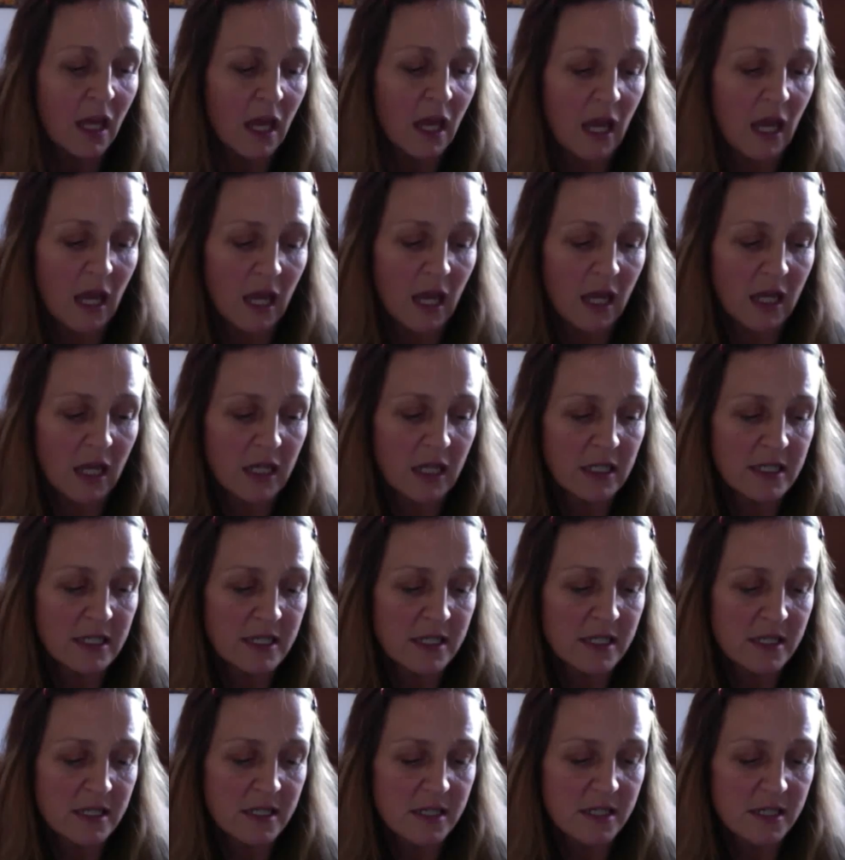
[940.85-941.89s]

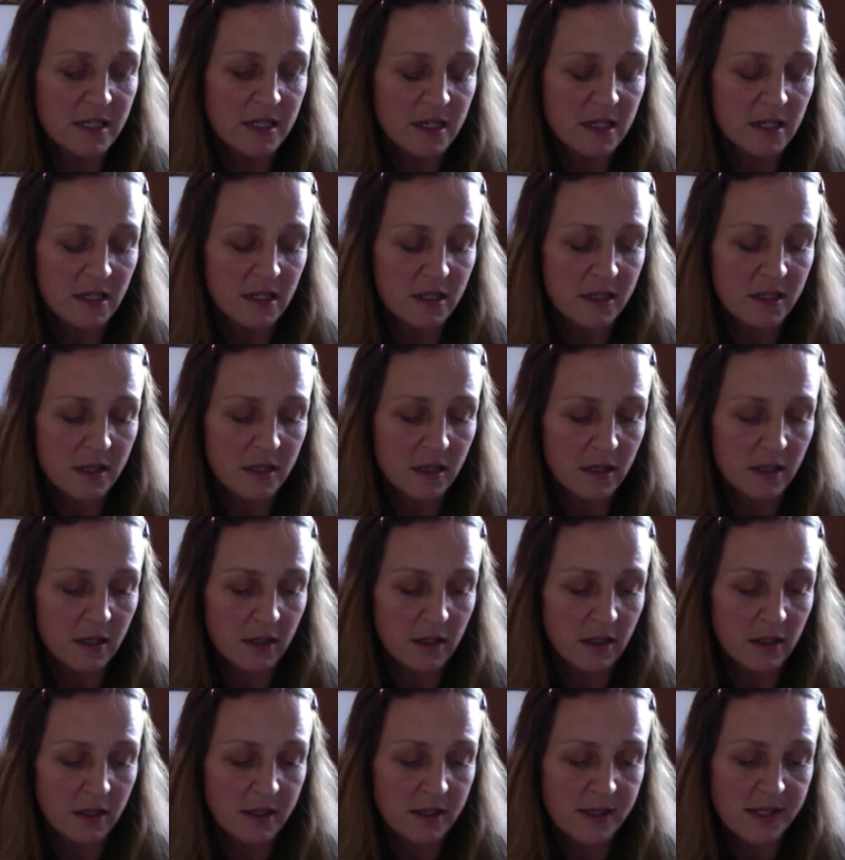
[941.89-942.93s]
And
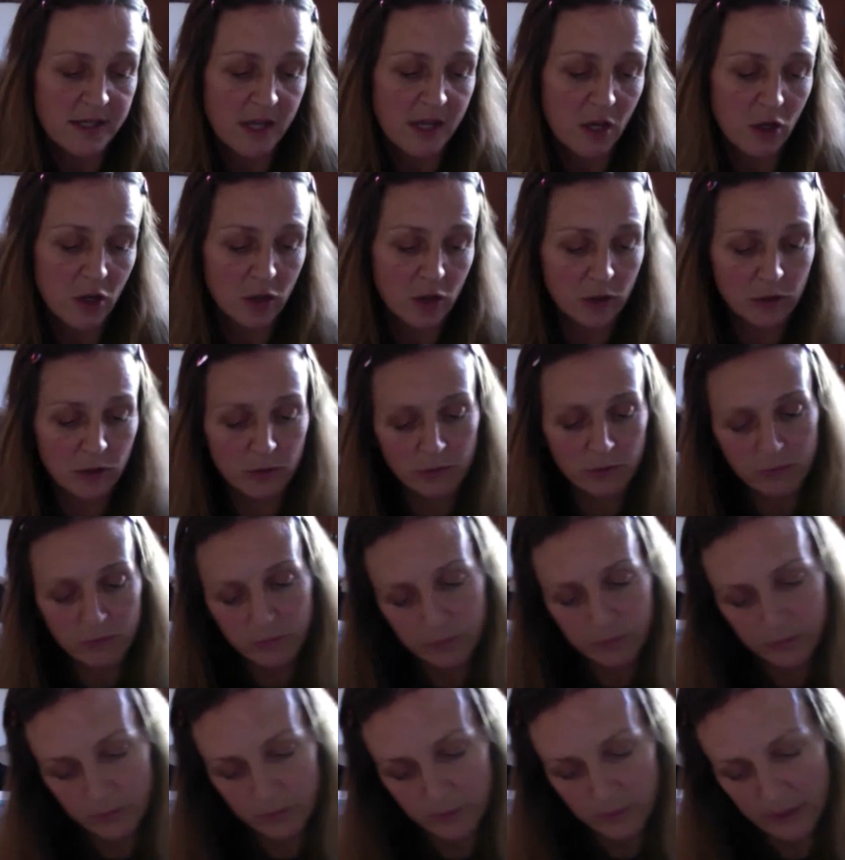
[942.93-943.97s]
so,
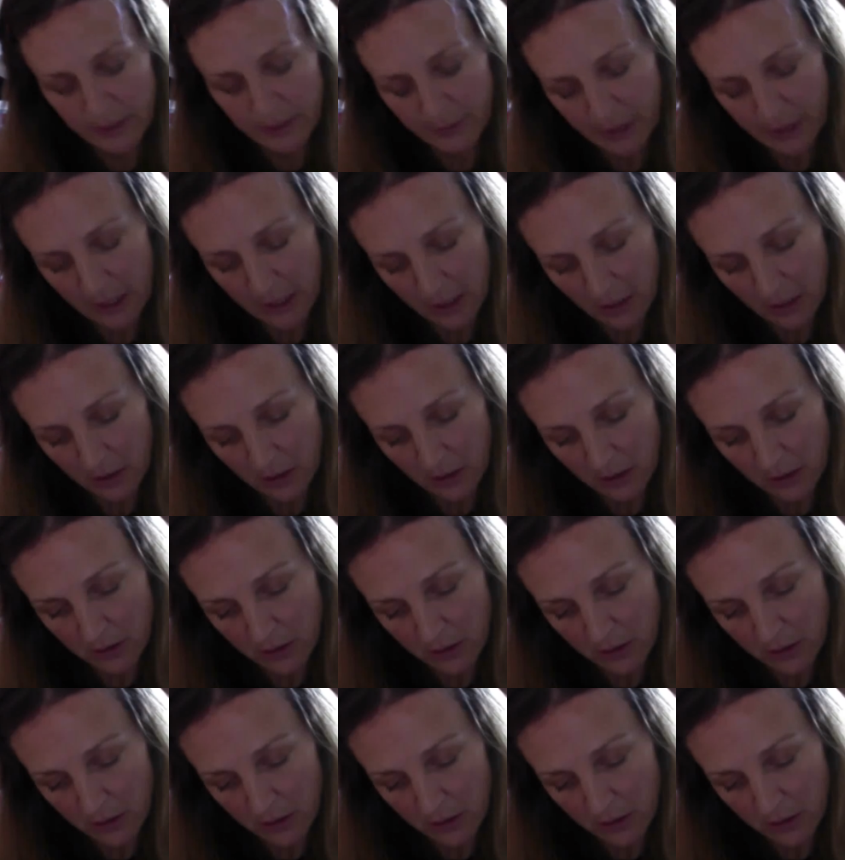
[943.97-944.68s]
what do I write here?